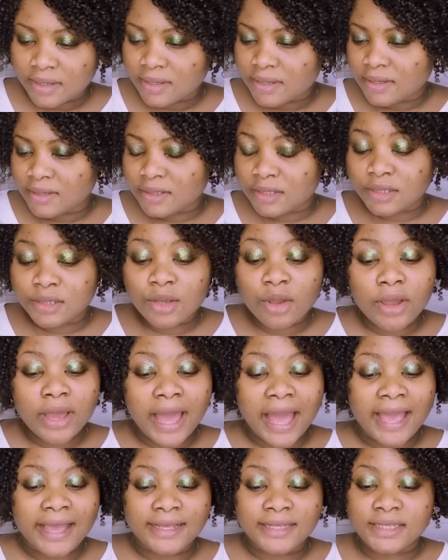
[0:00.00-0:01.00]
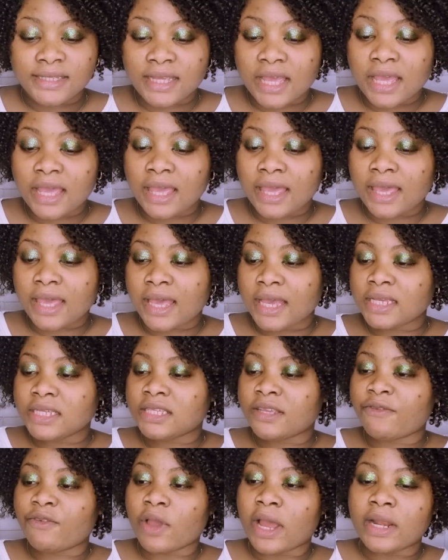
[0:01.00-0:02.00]
So guys, in
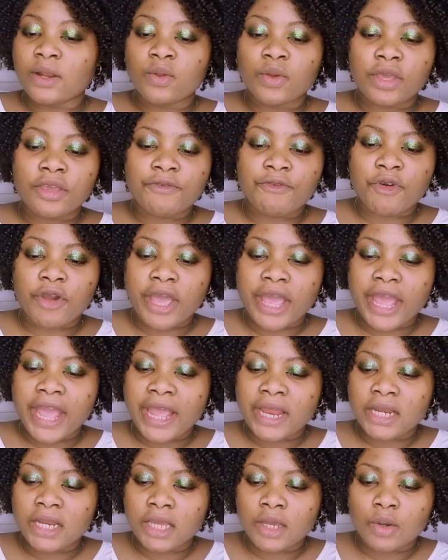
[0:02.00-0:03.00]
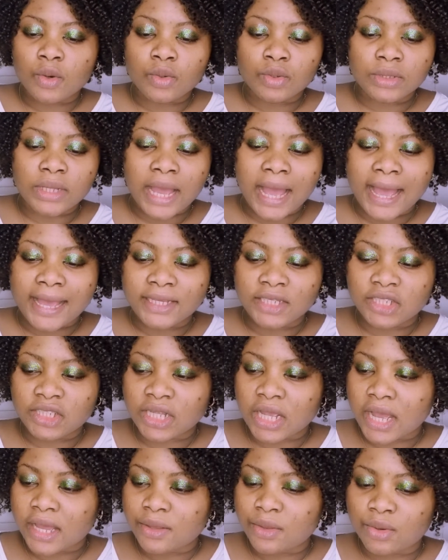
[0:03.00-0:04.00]
case if you are looking for any good
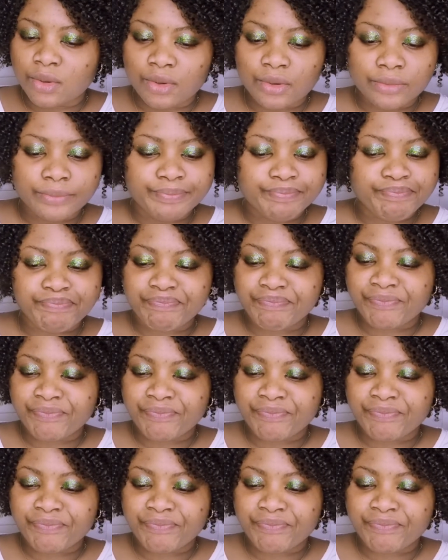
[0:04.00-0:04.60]
eyeshadow,